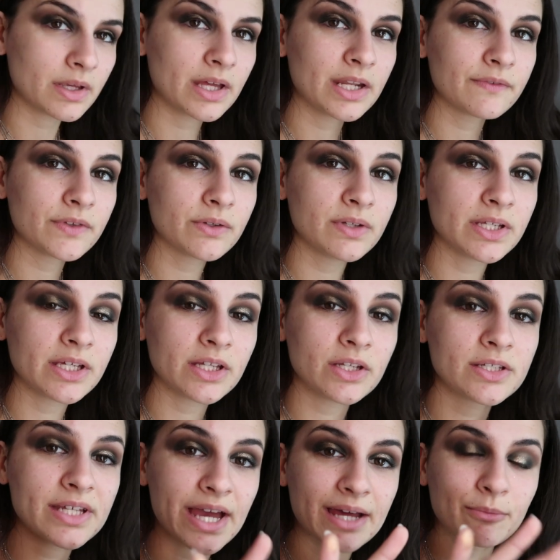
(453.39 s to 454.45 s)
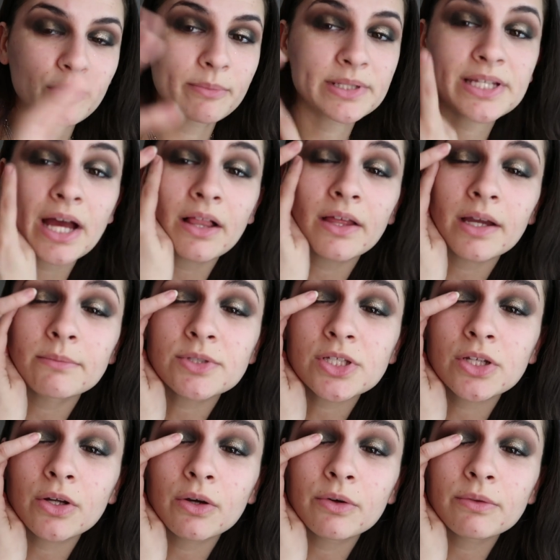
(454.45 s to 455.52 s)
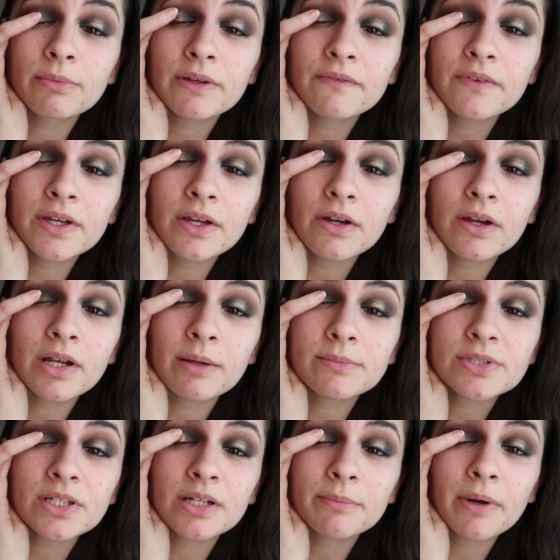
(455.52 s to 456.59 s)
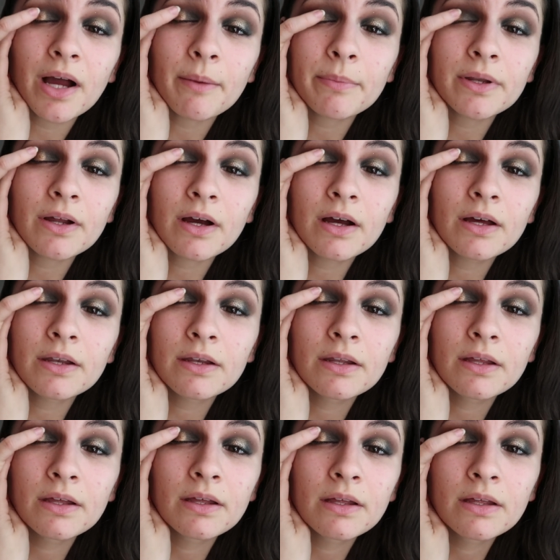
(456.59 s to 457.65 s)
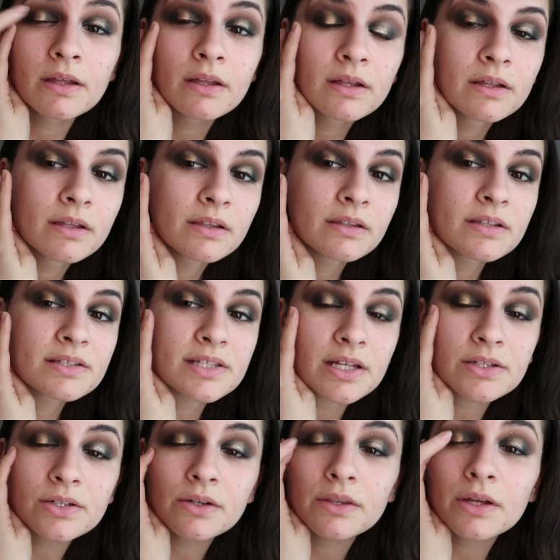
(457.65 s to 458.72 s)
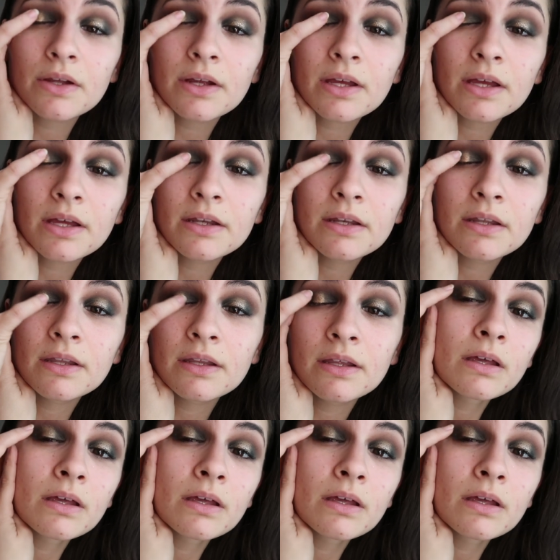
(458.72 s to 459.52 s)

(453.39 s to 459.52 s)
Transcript: And if you need to add more metallic, I'm just gonna go in with my finger and I'm just gonna pop it on the center there again.